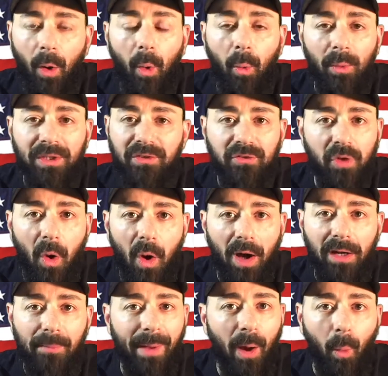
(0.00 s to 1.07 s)
always
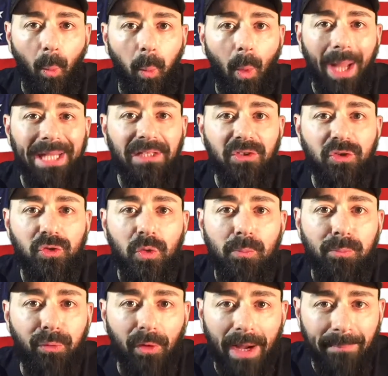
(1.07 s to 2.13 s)
talk about white
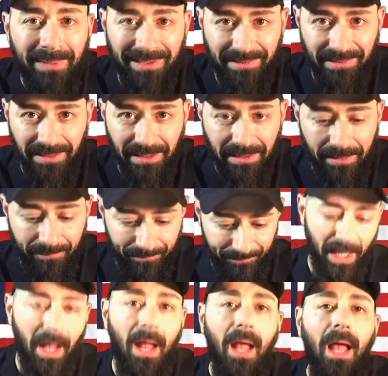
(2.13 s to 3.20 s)
supremacy,
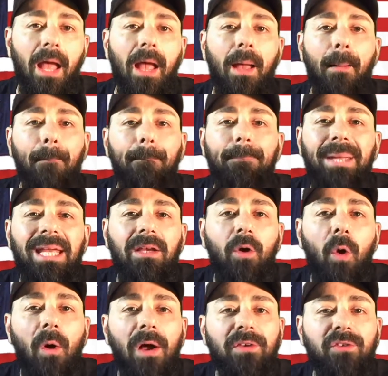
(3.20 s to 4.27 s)

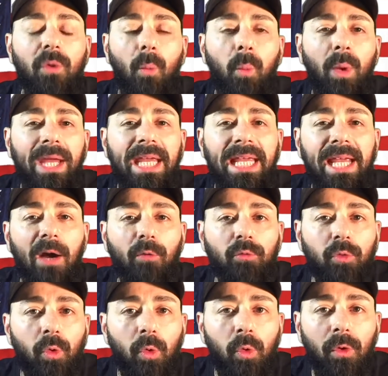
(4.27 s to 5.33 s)
because we
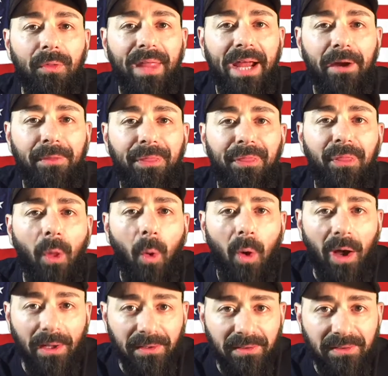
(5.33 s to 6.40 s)
rule their
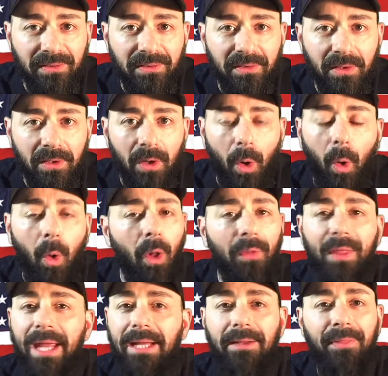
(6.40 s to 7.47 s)
thoughts. All
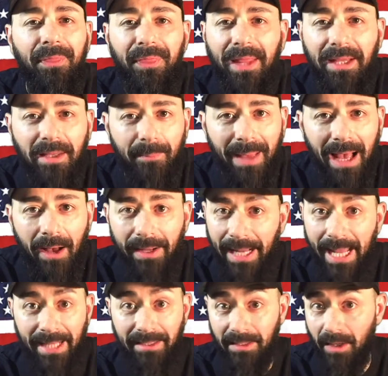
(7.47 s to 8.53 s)
they can think about,
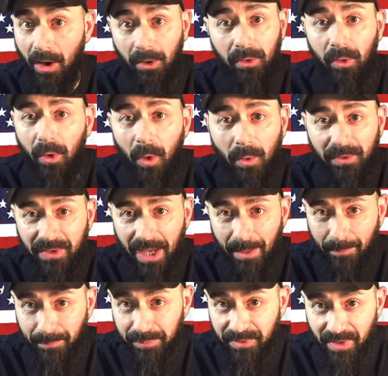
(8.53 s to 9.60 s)
and Uncle
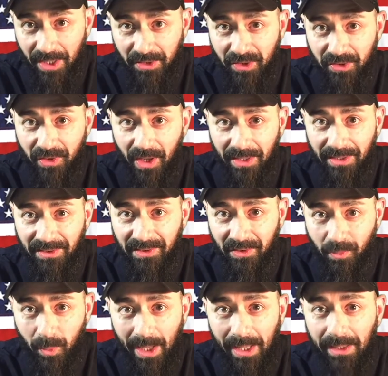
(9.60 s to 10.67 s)
Hotep touches on this
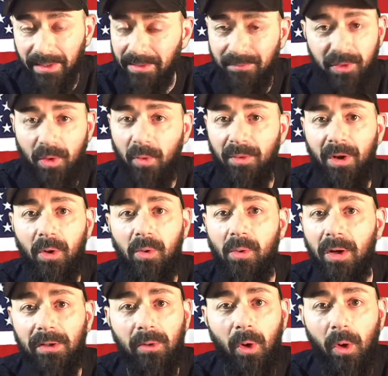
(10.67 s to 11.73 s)
as well, and if you don't know who
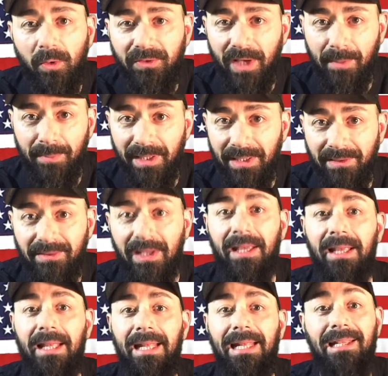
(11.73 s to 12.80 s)
Uncle Hotep is,
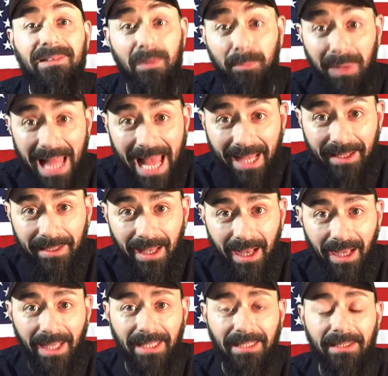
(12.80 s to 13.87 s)
he's a black
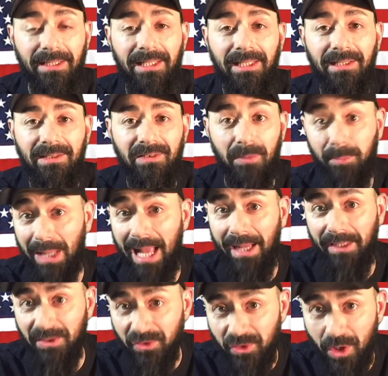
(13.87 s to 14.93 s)
guy. He's a
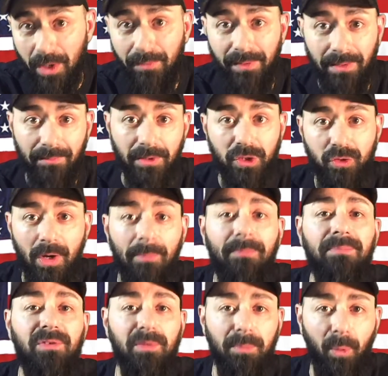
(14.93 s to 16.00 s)
black conservative, a
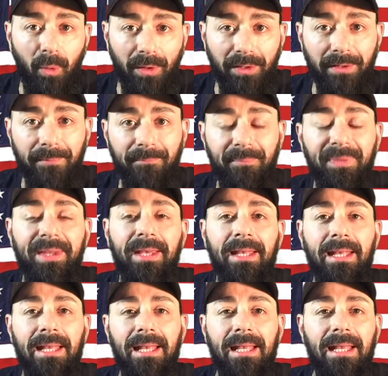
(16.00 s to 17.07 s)
Trump supporter.
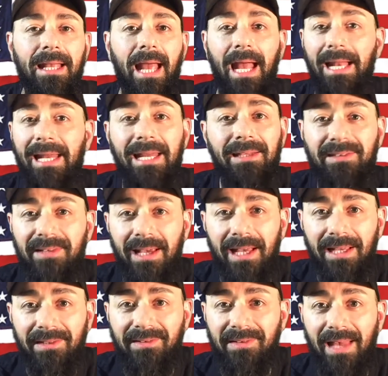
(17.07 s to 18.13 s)
And he
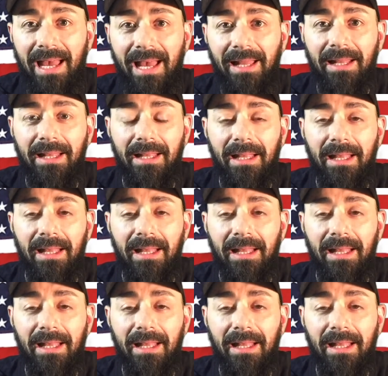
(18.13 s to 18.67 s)
says that